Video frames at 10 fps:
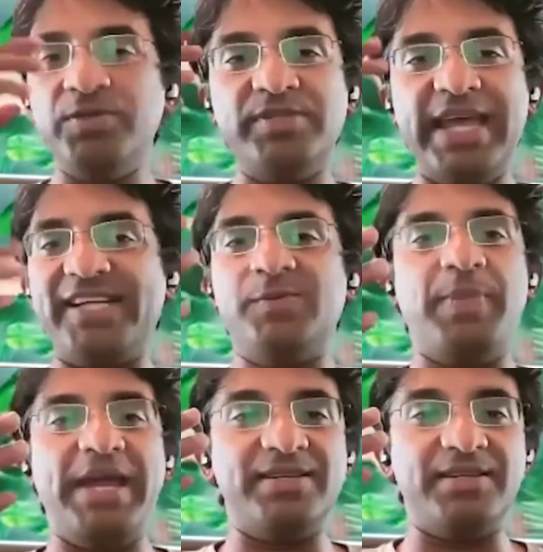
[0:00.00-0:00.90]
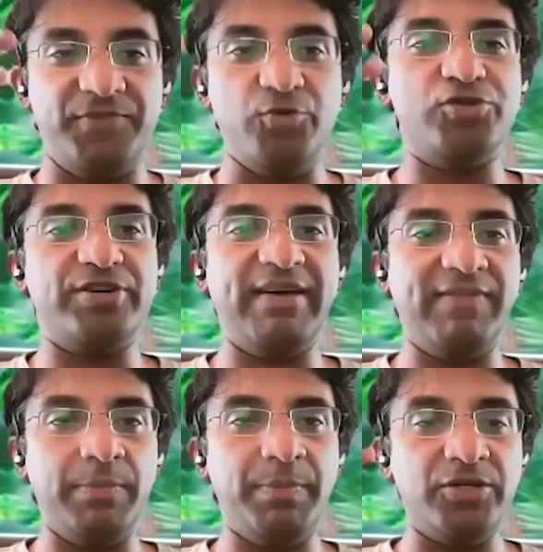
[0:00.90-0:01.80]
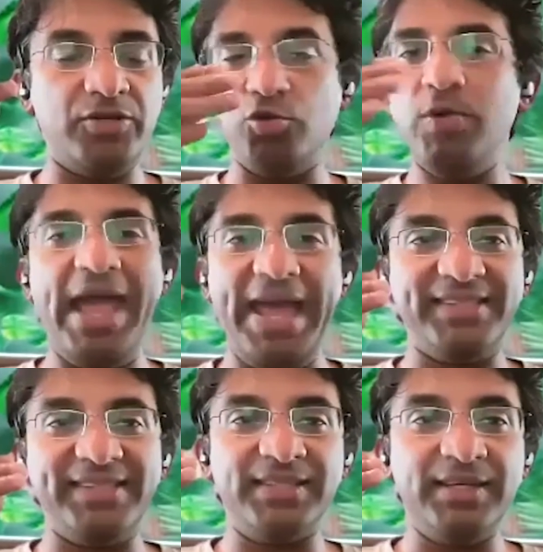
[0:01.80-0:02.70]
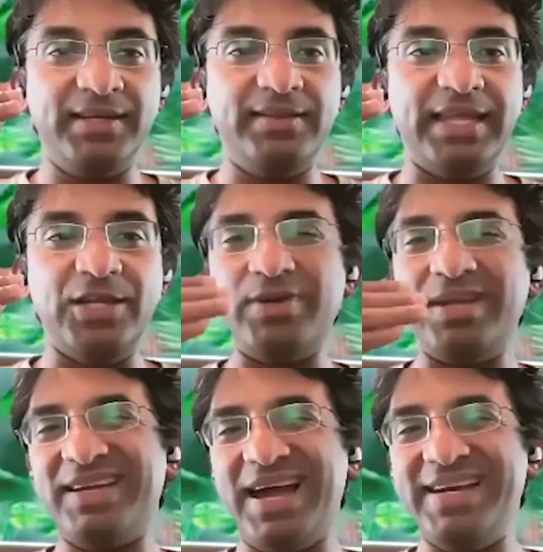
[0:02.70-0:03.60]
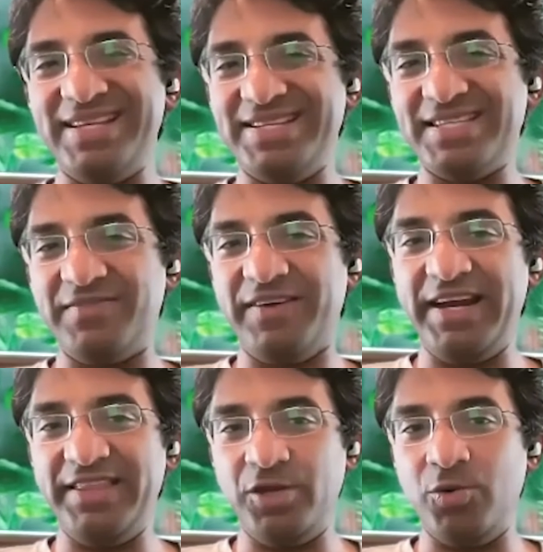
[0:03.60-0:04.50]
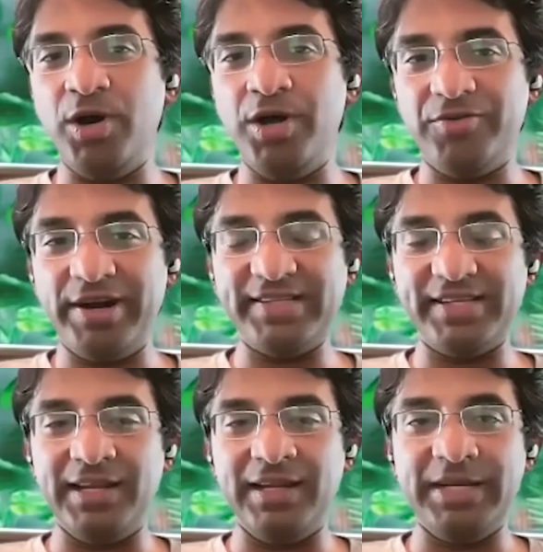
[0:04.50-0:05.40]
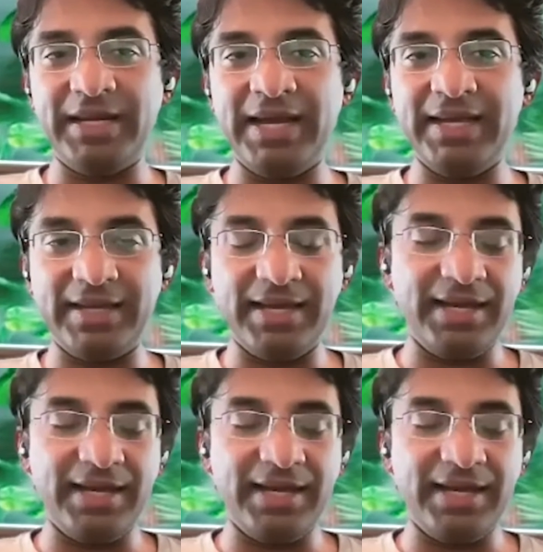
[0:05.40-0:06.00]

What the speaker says: expect a future development to do X, then you can kind of justify anything you want, right? It's a little bit like